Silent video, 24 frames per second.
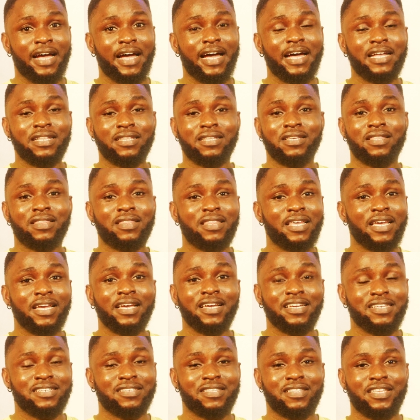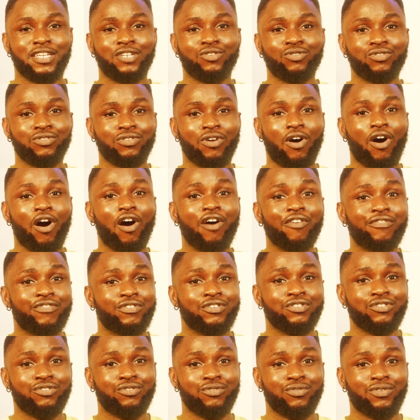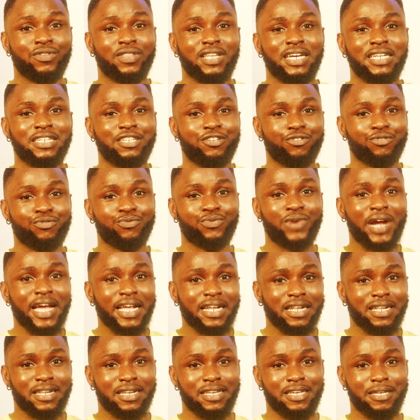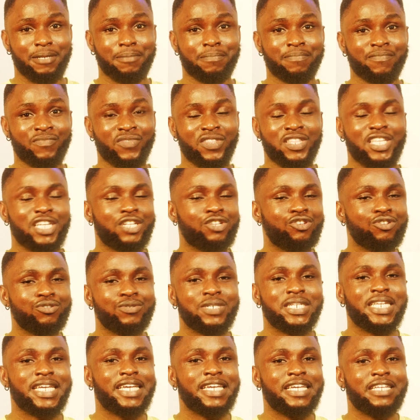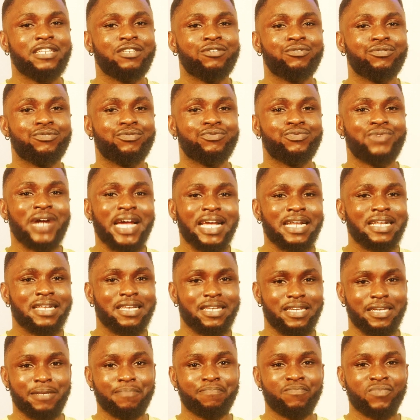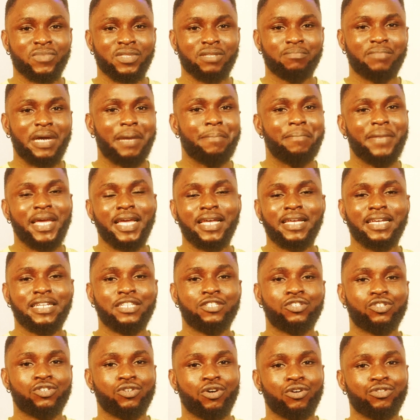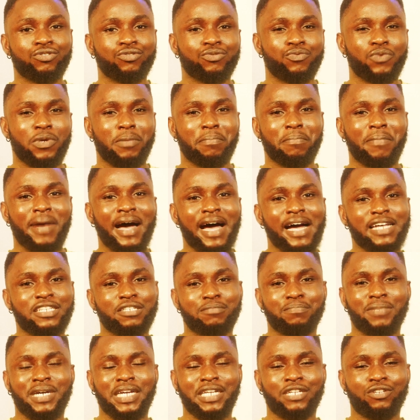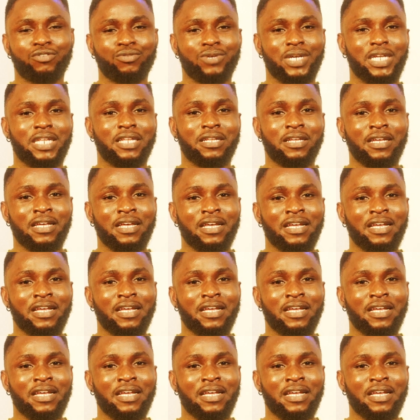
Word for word: And the thing is, they don't often do that directly. They do it indirectly by making subtle remarks, by doing